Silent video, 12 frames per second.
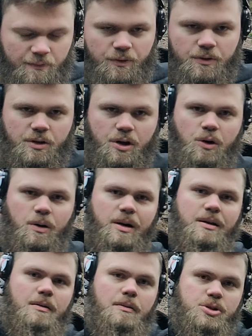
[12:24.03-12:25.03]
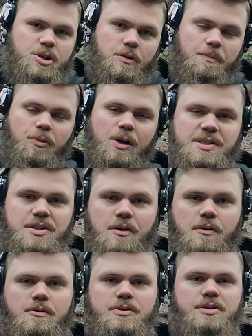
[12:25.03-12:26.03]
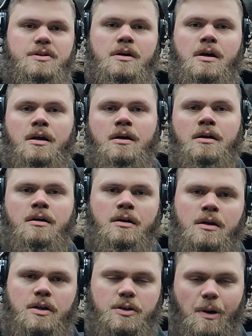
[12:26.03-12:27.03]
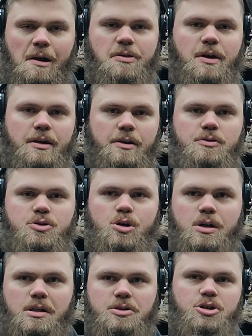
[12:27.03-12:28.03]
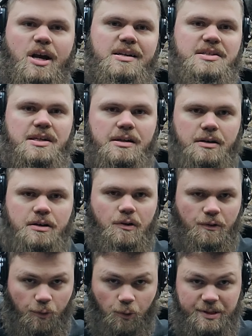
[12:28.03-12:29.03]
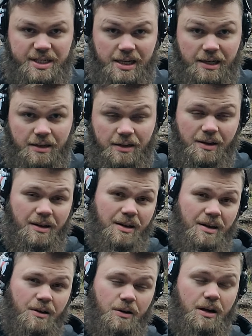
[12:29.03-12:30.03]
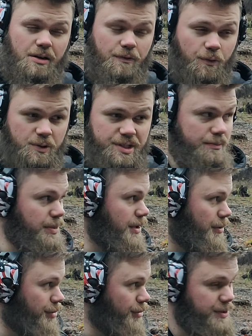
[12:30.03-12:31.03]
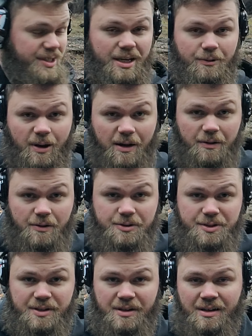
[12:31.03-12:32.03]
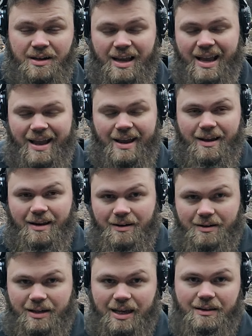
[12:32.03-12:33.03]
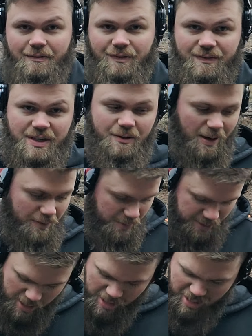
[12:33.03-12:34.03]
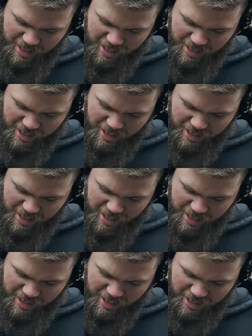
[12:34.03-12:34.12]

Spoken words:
for the current Shield Plus owners, do I think you should jettison your 14, or not your 14, but your 13 rounders and get 15 rounders?